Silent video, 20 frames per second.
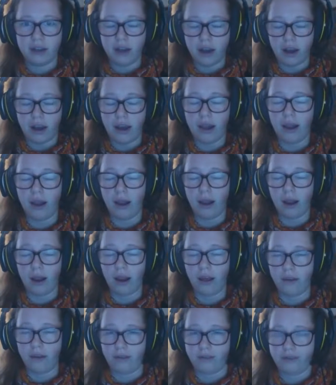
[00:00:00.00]
I
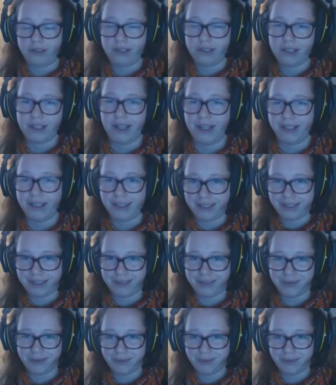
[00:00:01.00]
love snakes.